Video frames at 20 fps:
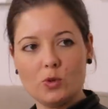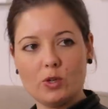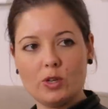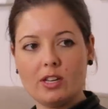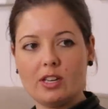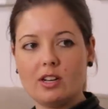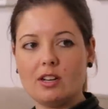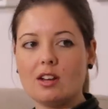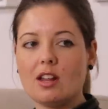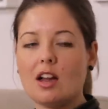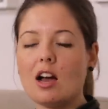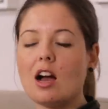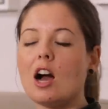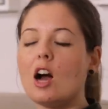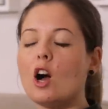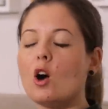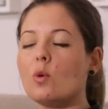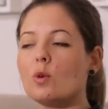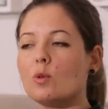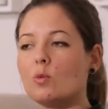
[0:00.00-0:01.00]
work and
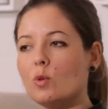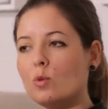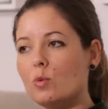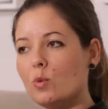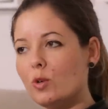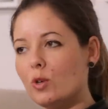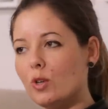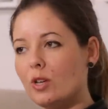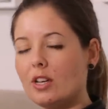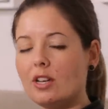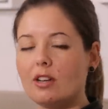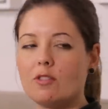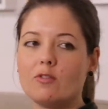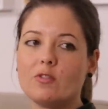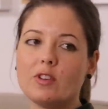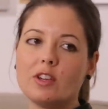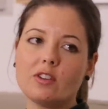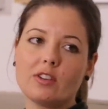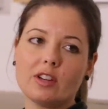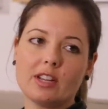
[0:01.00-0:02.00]
how it will work and
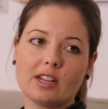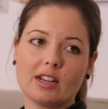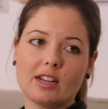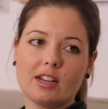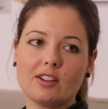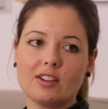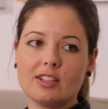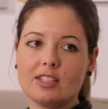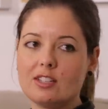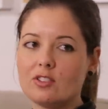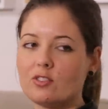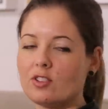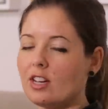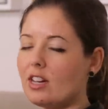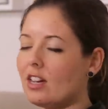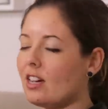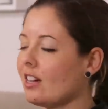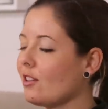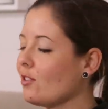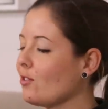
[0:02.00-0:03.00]
figuring it out, etc.
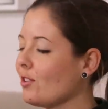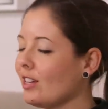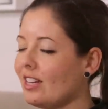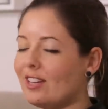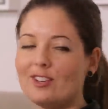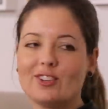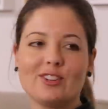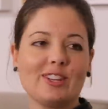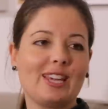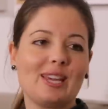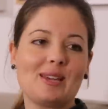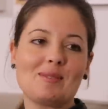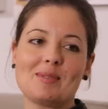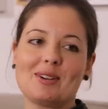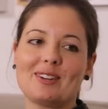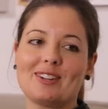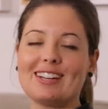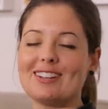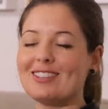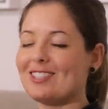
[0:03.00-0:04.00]
I really don't care
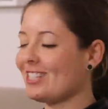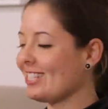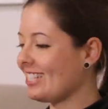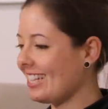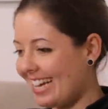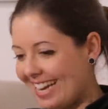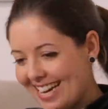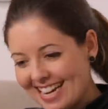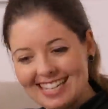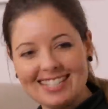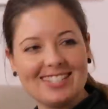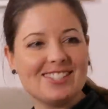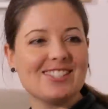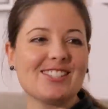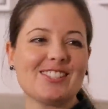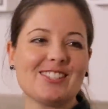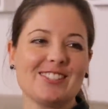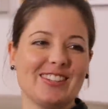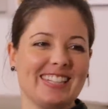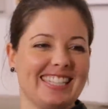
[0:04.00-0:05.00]
about it. I was just like, let's
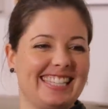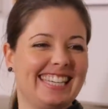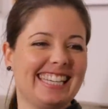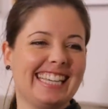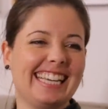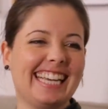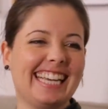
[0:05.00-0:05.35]
just do it.